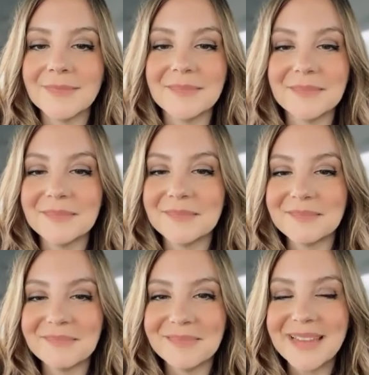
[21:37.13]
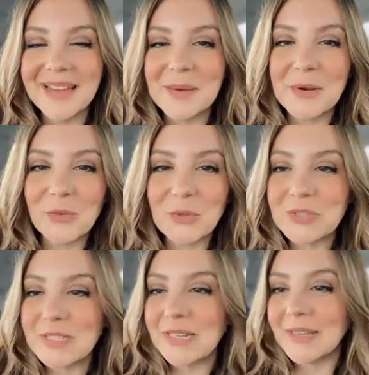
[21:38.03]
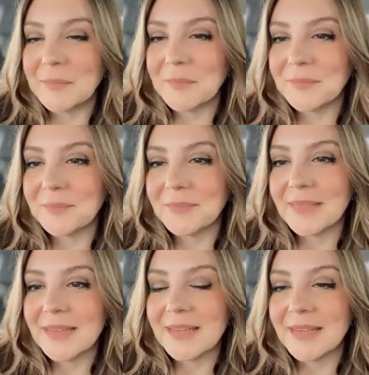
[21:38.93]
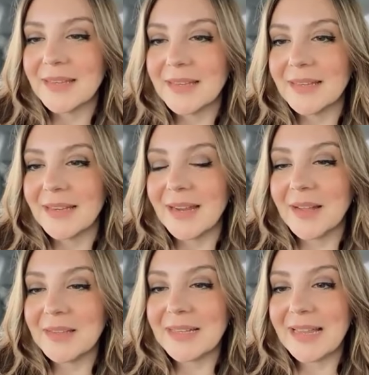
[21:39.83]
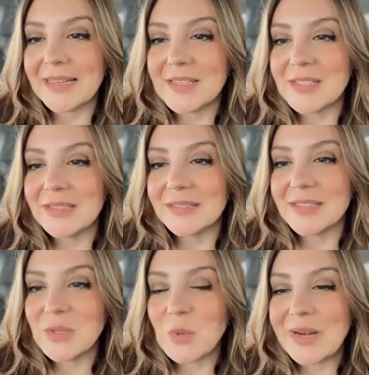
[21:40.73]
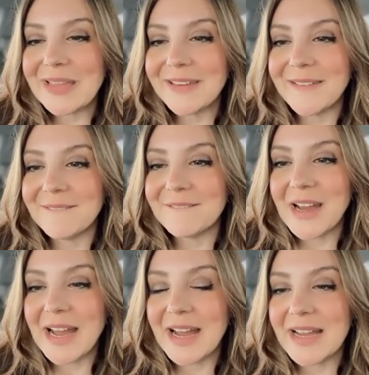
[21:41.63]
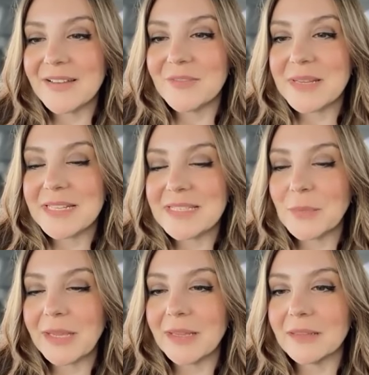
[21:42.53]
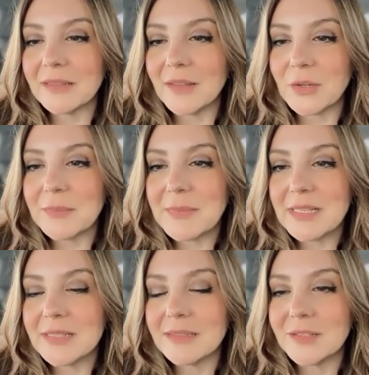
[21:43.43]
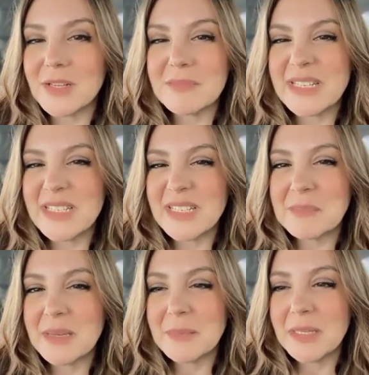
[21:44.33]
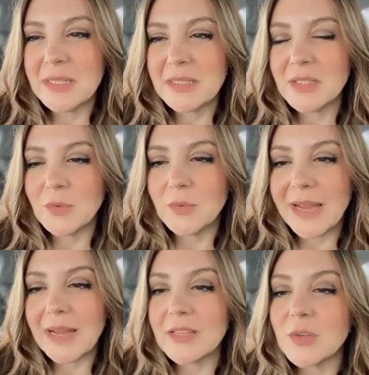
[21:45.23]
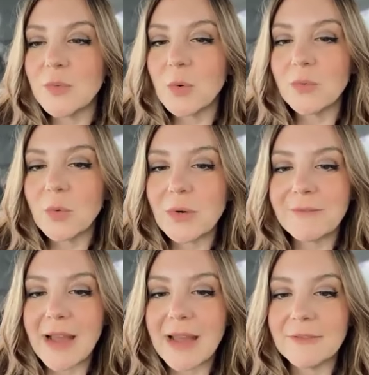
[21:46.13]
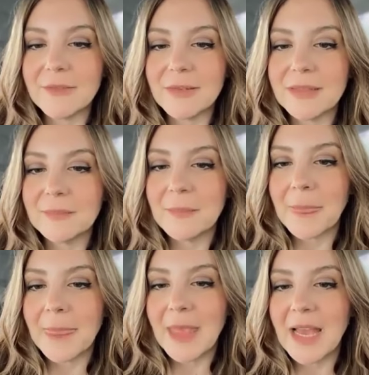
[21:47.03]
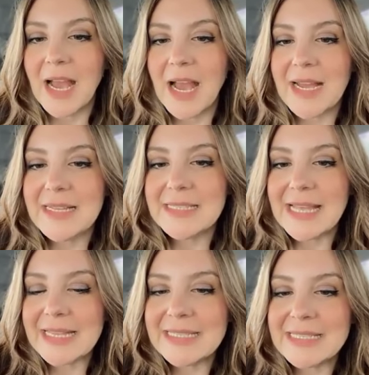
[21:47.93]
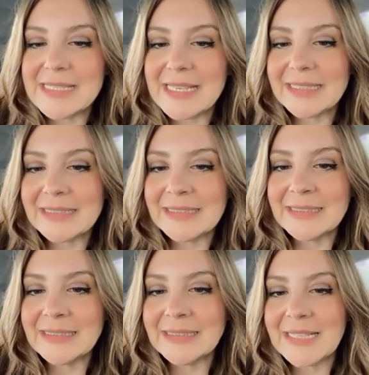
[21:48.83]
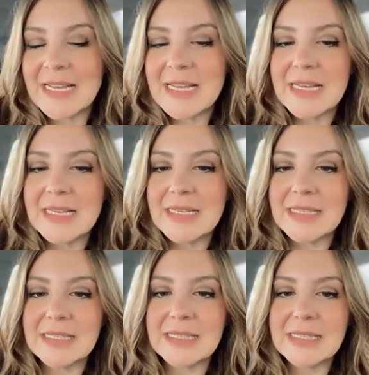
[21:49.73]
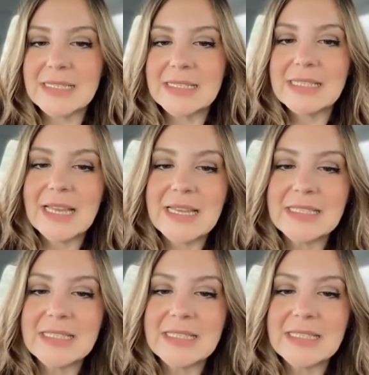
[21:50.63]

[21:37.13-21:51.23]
I'm on a roll today. I only got like 25 minutes. Wait, 30 minutes? 30 minutes maybe? So I got till 4:45. Hi, Zanzen. Zanzen.